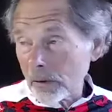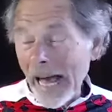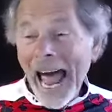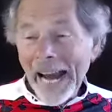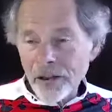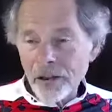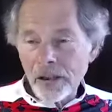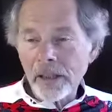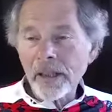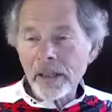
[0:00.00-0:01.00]
action
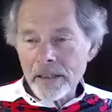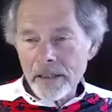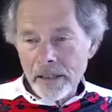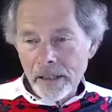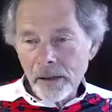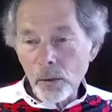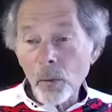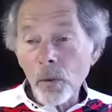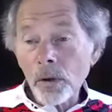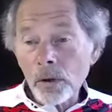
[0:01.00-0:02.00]
is in the
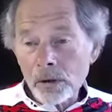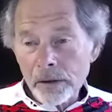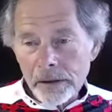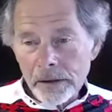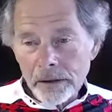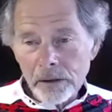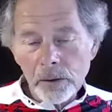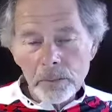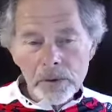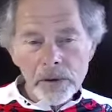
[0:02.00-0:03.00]
world in
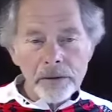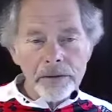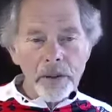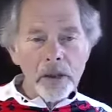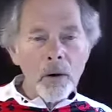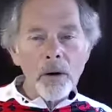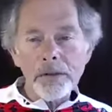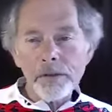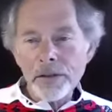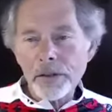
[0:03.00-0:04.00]
terms of, you know,
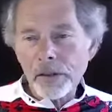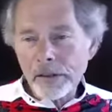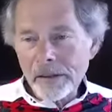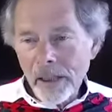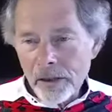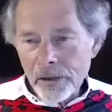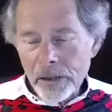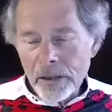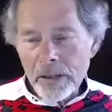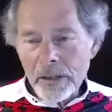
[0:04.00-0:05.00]
artificial
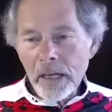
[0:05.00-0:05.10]
intelligence.